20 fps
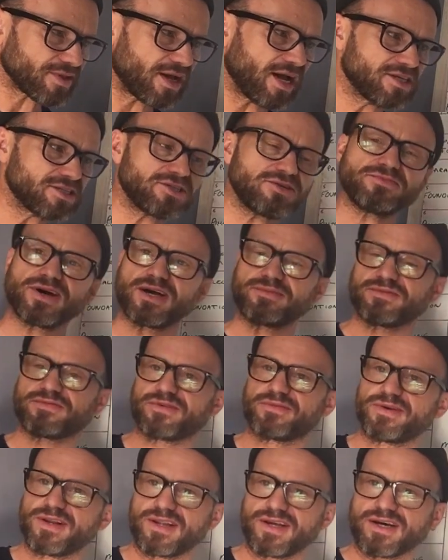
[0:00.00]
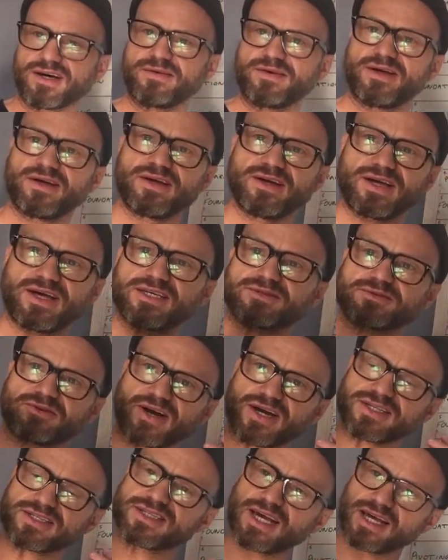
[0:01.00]
as you may be familiar, is
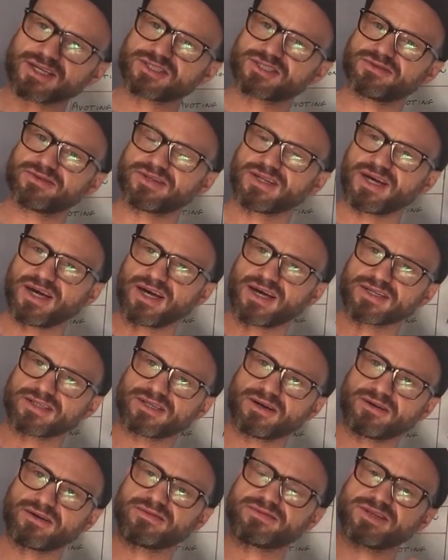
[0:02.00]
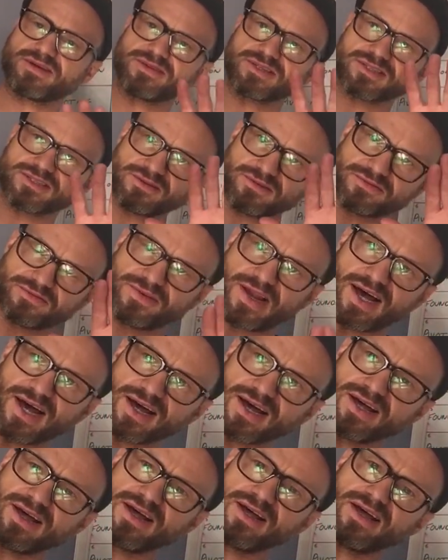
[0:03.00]
creating texture in hair. So if something's not
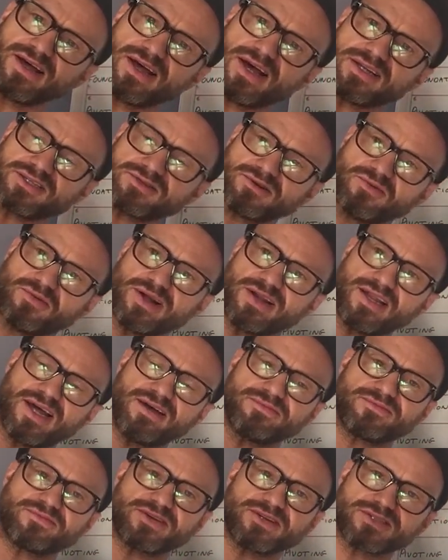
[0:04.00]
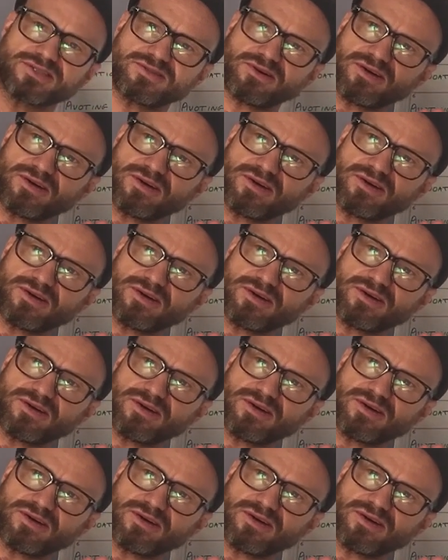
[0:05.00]
flat and it's not one length and it's